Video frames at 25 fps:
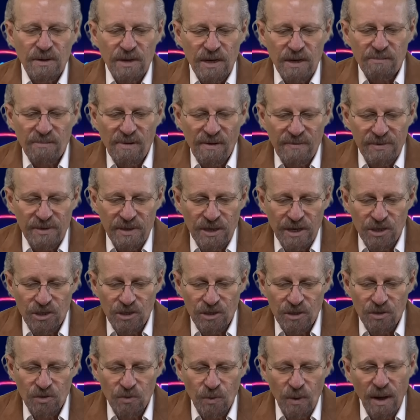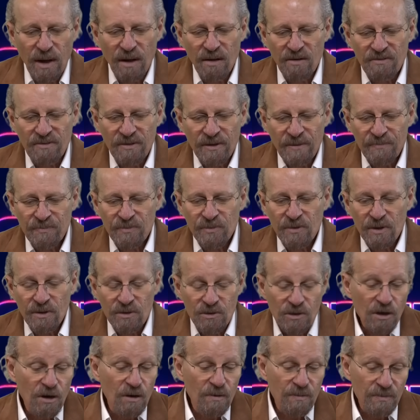in Revelation 12.
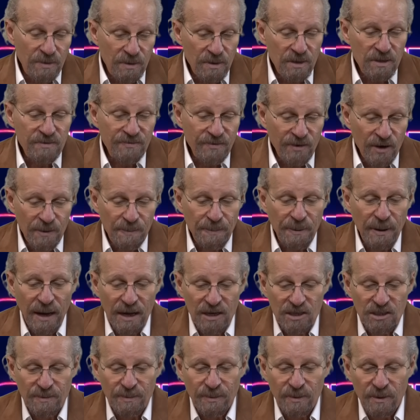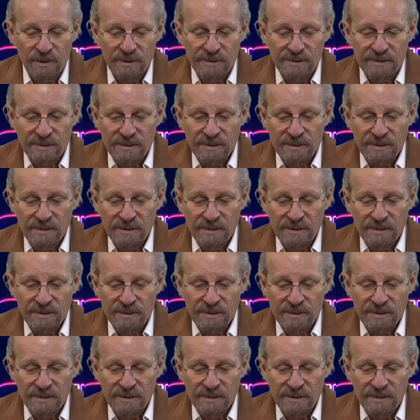So it's very possible,